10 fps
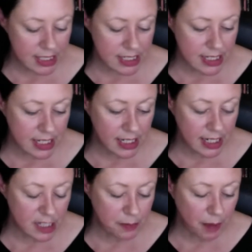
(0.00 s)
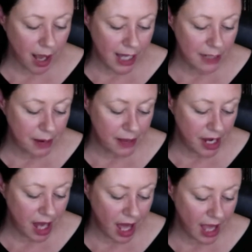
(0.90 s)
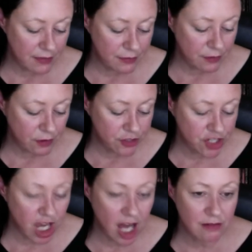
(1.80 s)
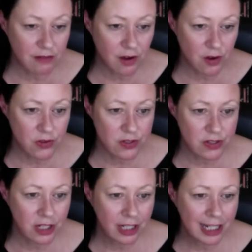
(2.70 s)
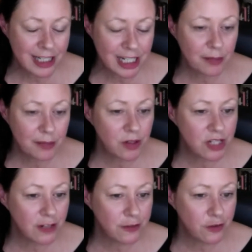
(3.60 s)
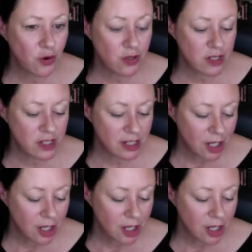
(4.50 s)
is inspired by the life of Charlotte Rose de Caumont de la Force,